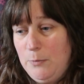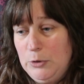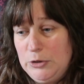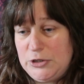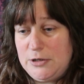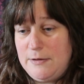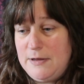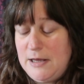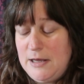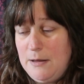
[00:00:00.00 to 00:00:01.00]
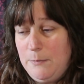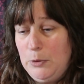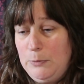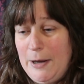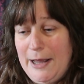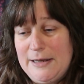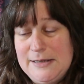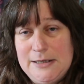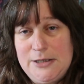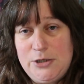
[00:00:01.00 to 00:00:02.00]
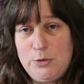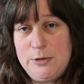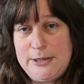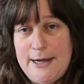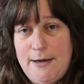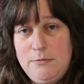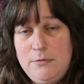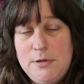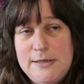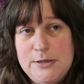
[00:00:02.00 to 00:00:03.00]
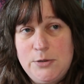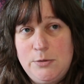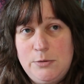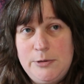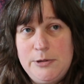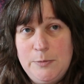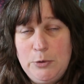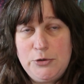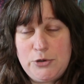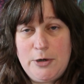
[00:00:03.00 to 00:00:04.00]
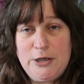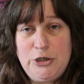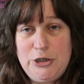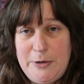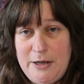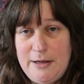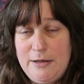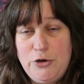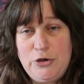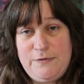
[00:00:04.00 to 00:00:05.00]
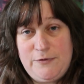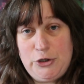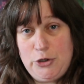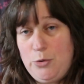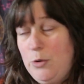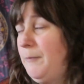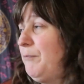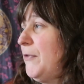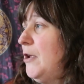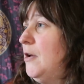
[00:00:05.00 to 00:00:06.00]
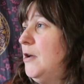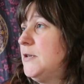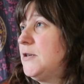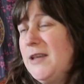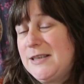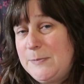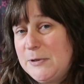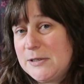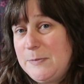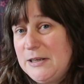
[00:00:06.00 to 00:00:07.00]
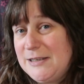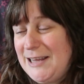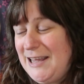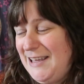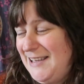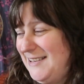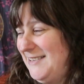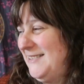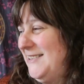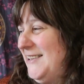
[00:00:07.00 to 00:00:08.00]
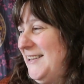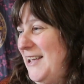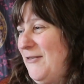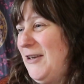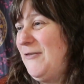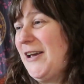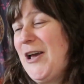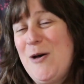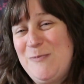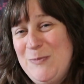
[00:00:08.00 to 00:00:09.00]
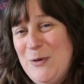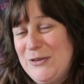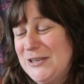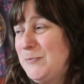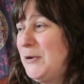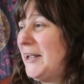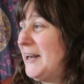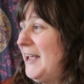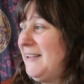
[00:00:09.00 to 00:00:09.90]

but the button placket is actually sewn down, so the buttons don't actually do anything, they're just for show. So that's a possibility if I can't be bothered. But I'd